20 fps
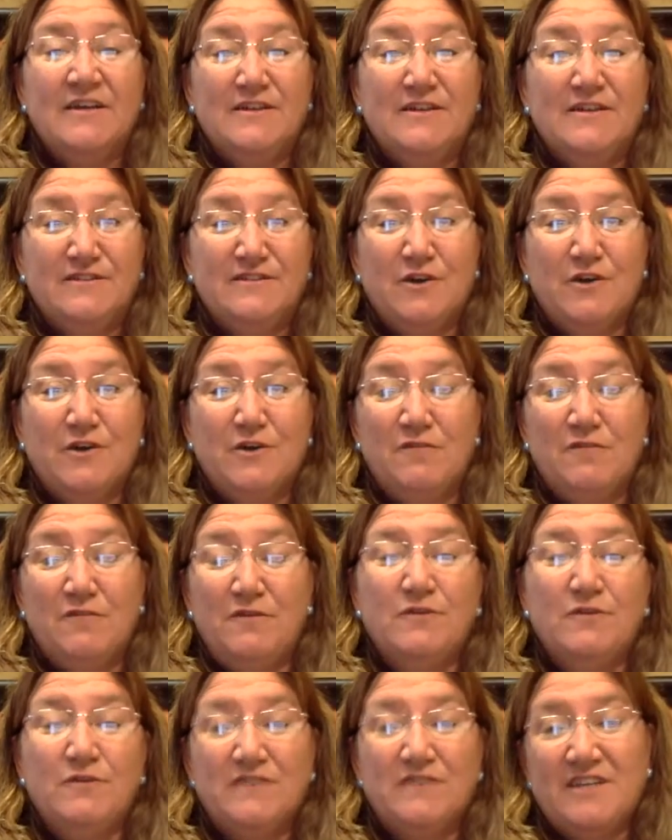So if
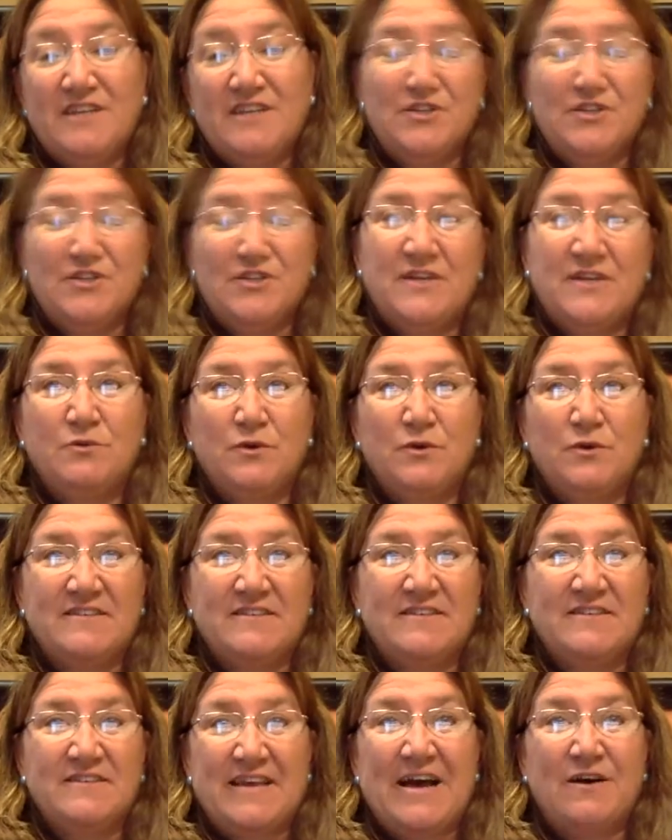you send your
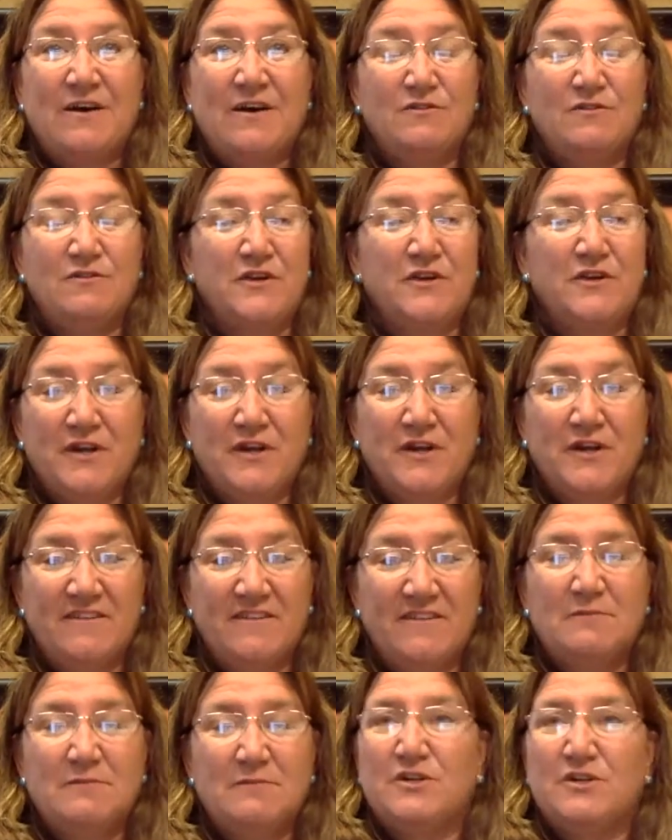invoices out for your
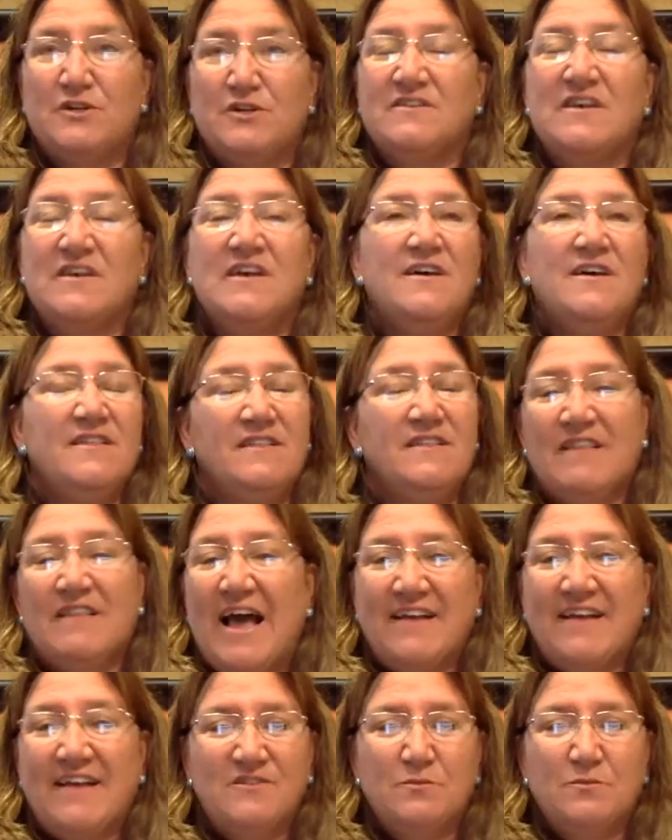customers the
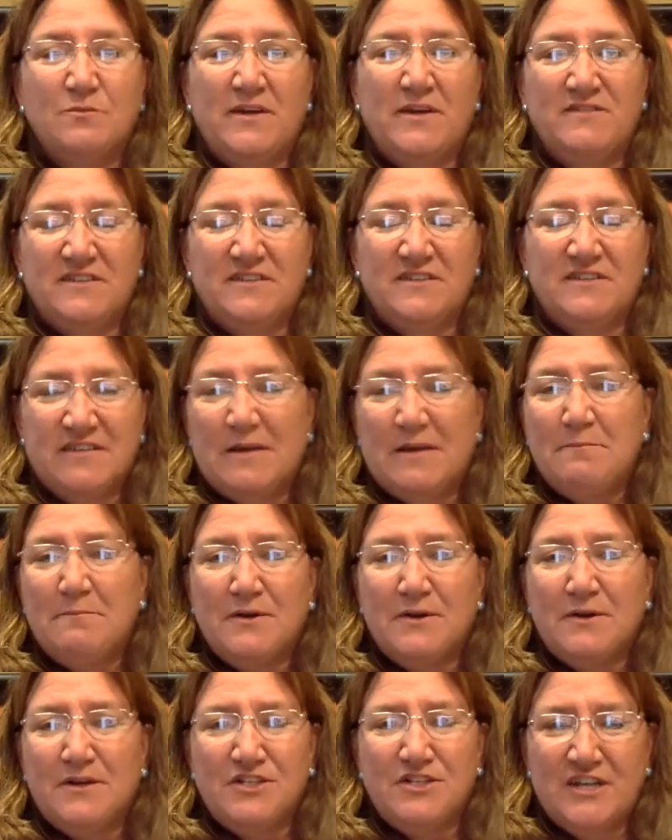last week of
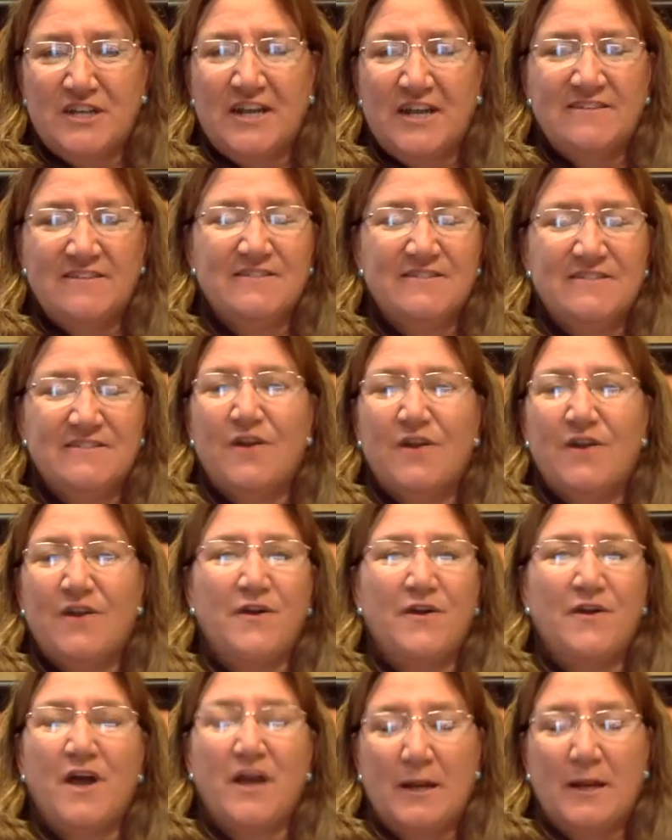December, chances are they're
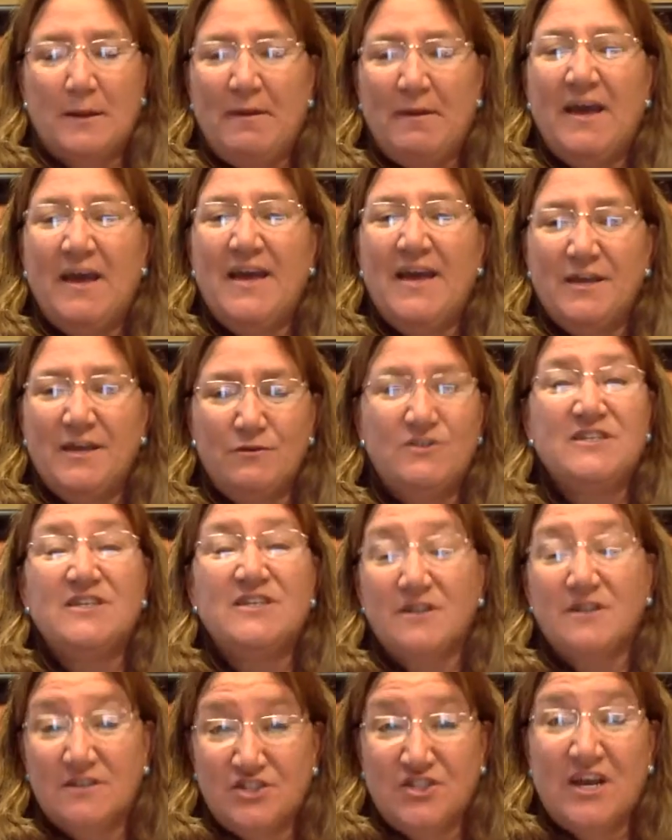not going to pay you
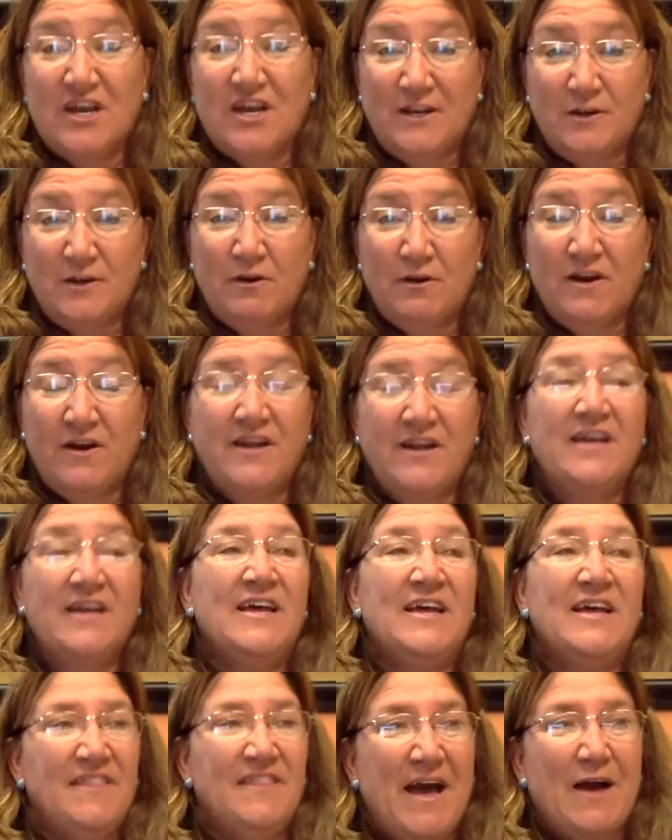till January.
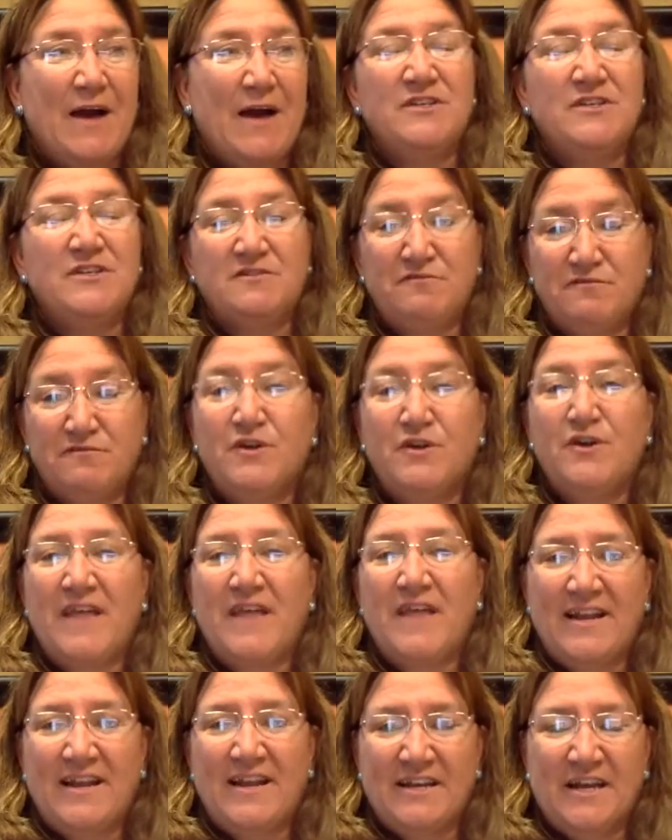That would defer
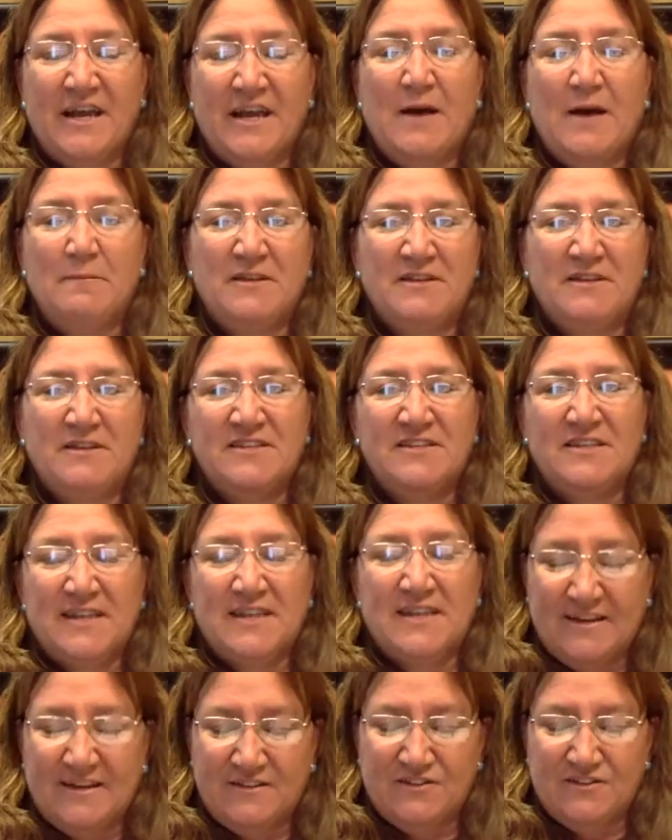that income into the
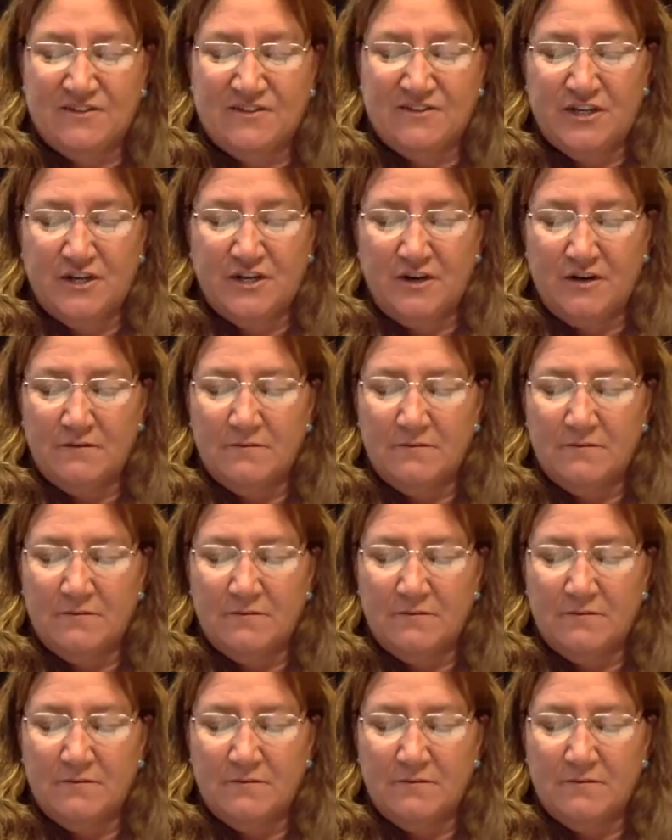next year.